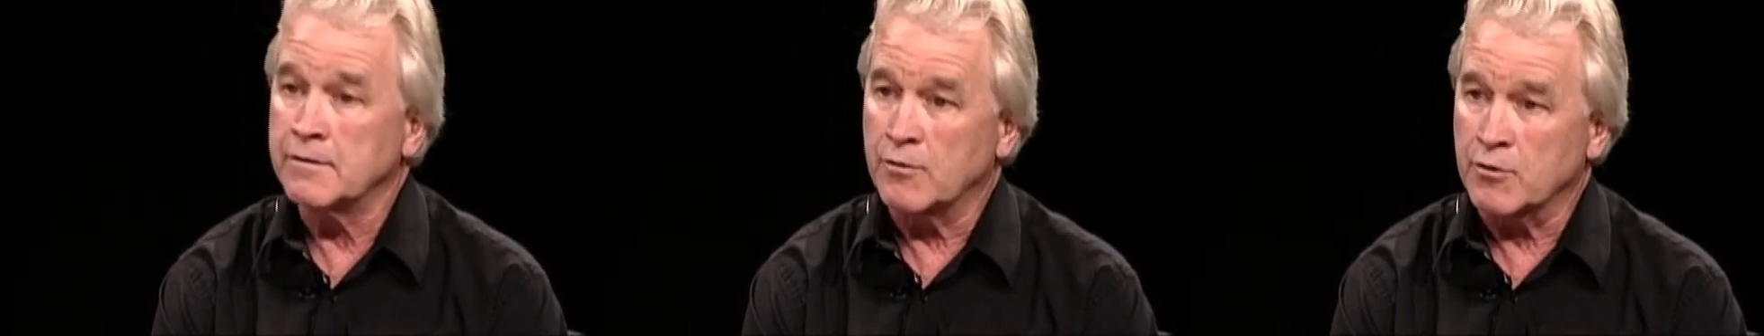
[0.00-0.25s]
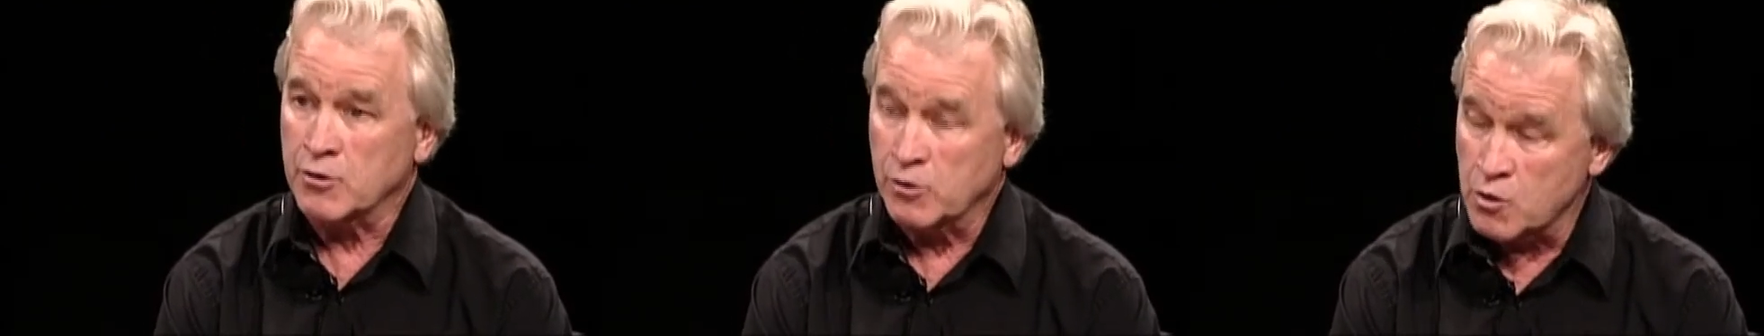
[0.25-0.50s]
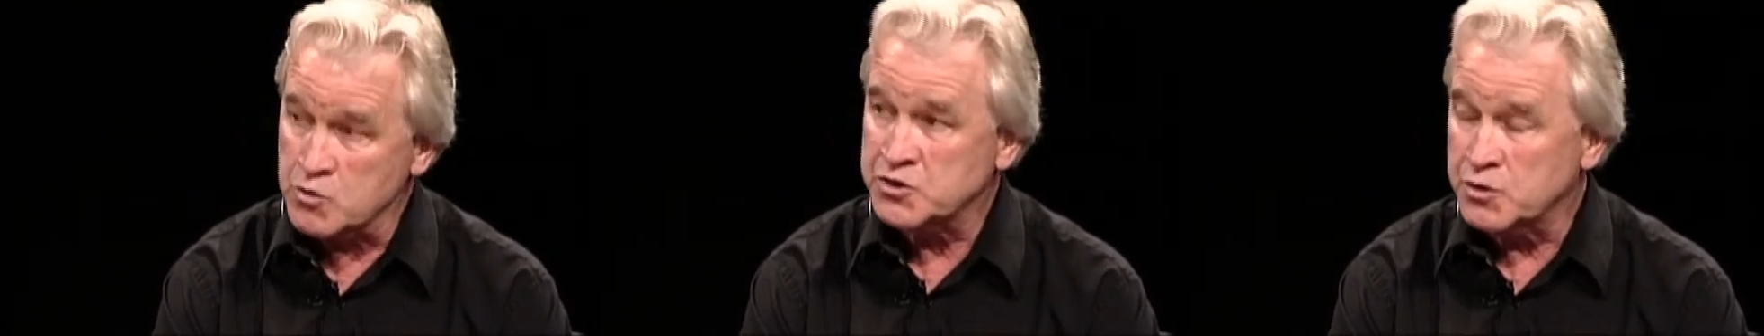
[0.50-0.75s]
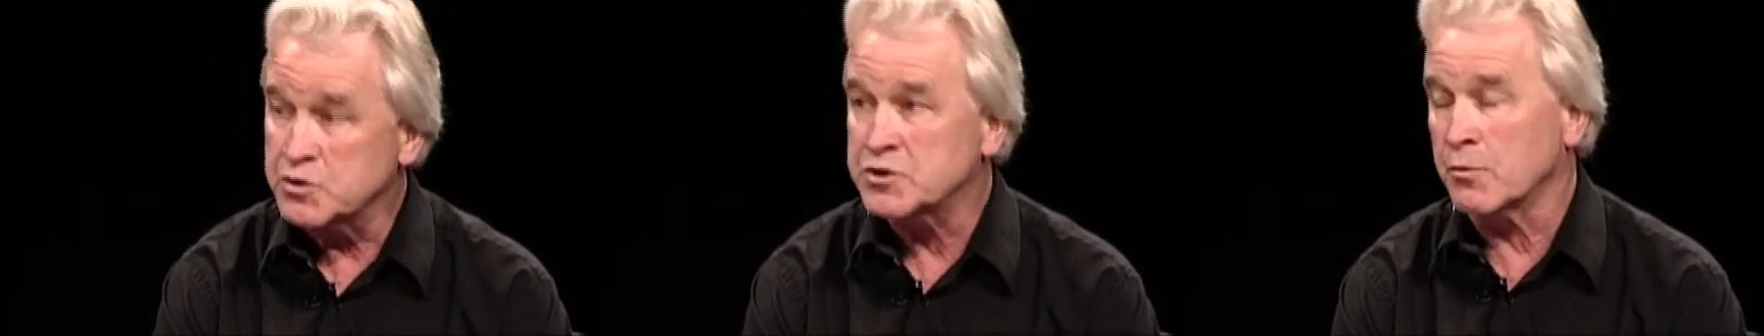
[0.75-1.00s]
or close
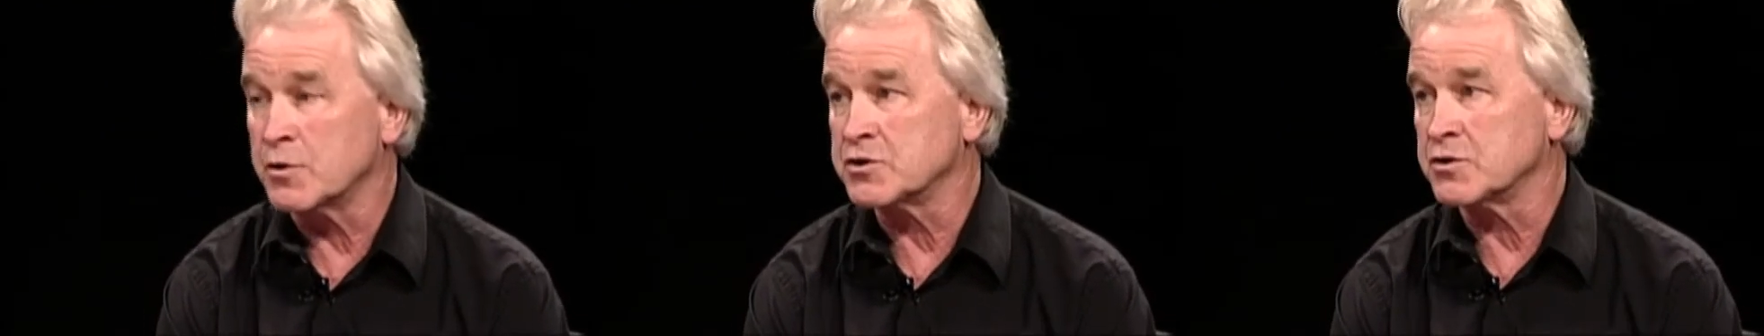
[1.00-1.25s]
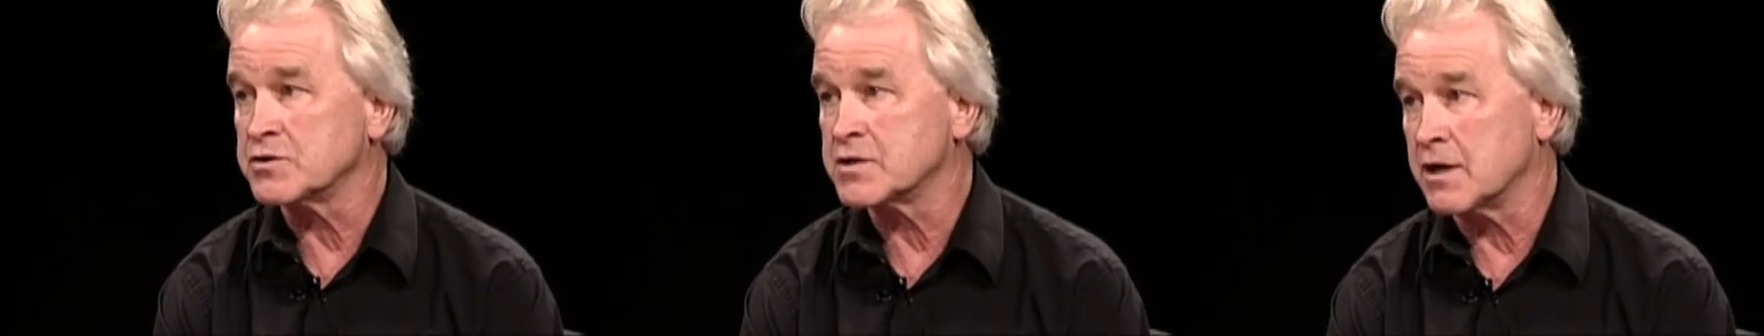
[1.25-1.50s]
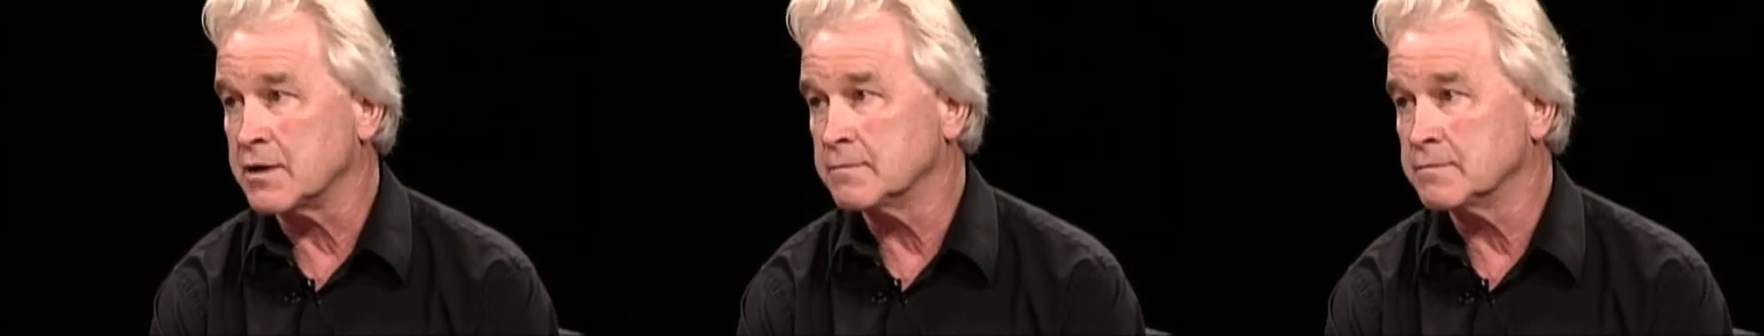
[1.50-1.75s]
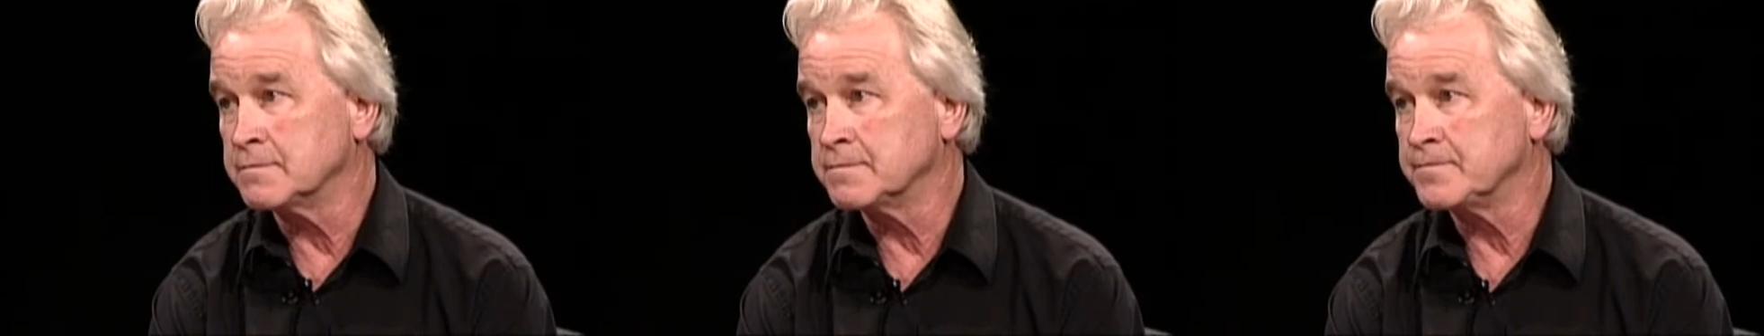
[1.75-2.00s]
to its original site.
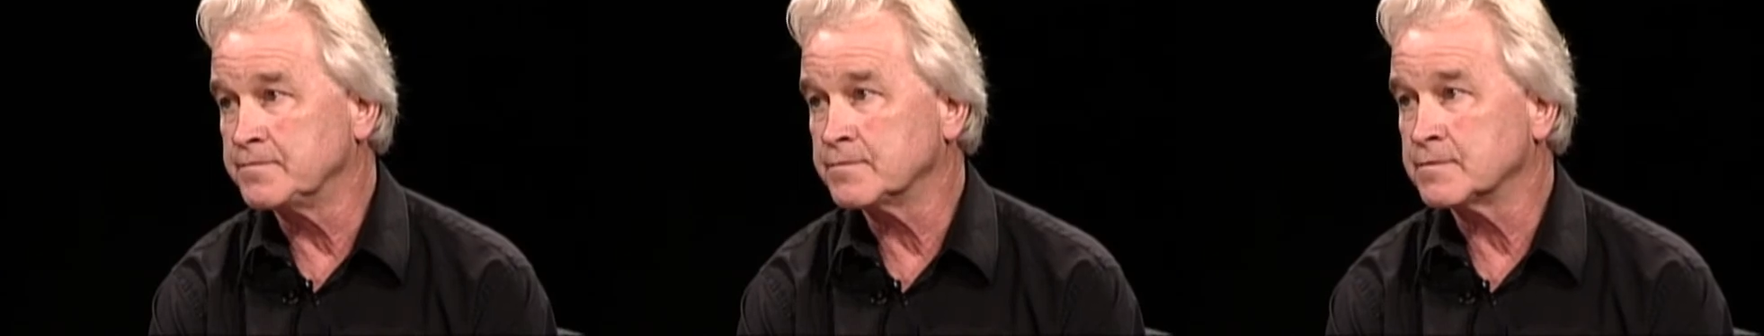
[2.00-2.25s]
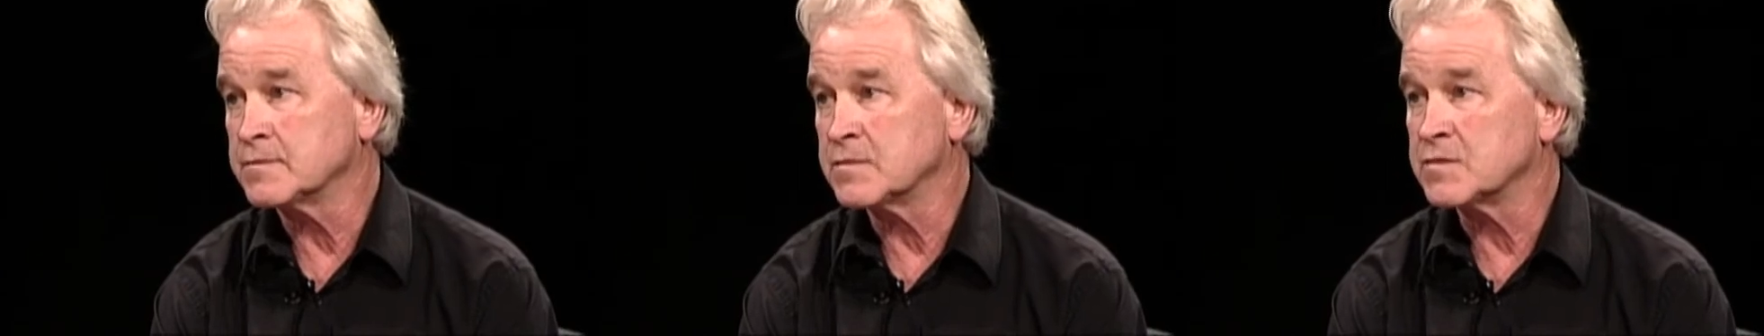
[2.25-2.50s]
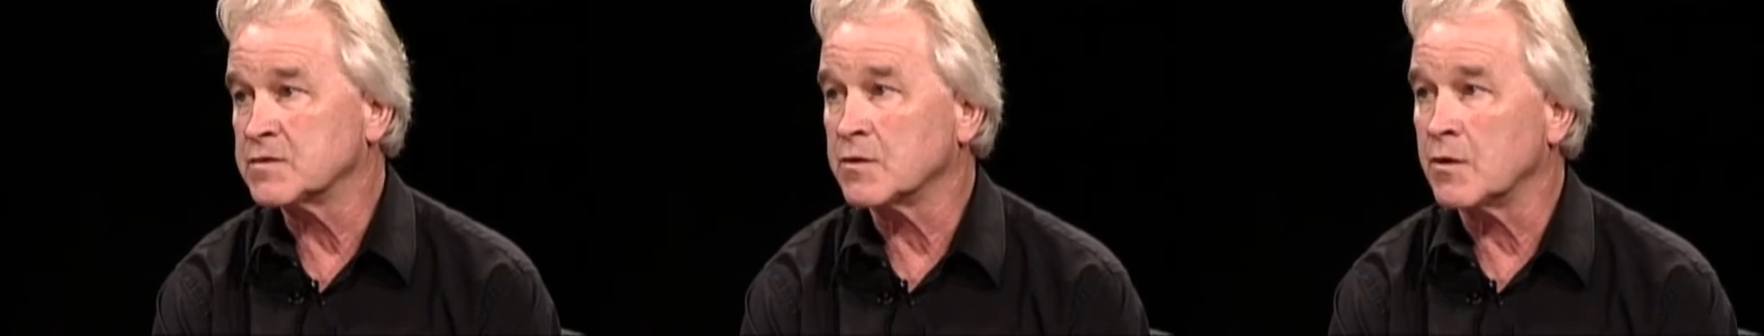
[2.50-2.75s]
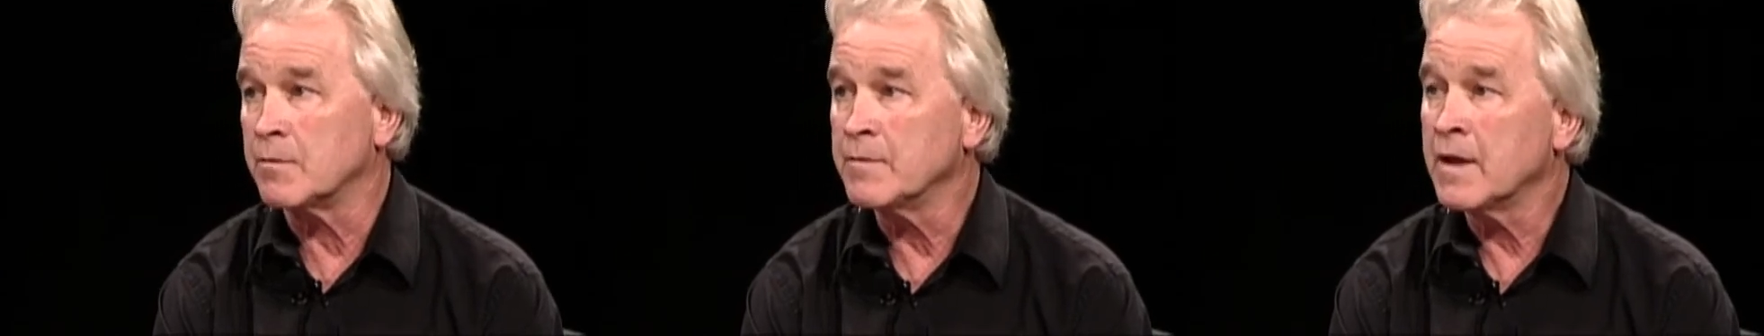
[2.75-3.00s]

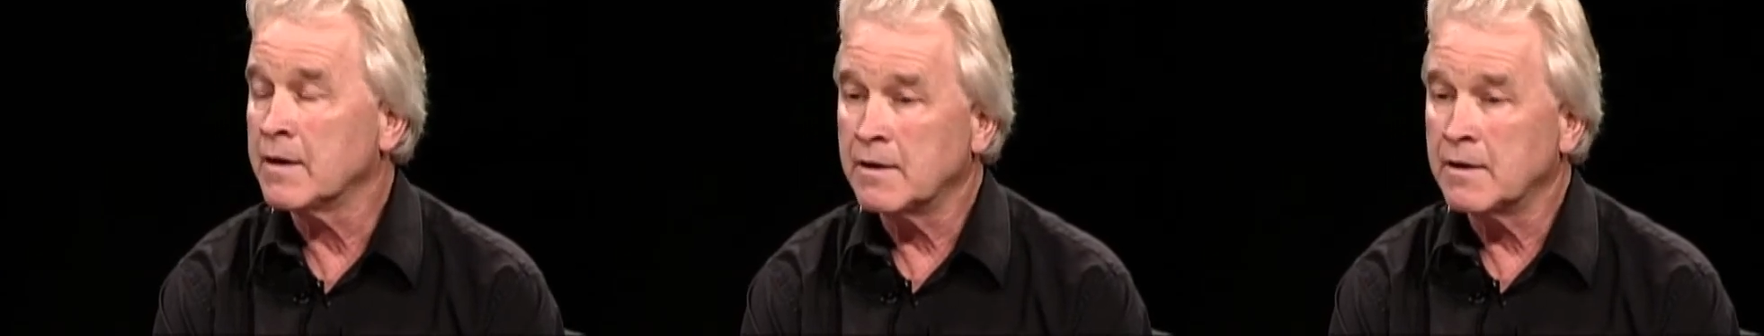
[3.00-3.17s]
So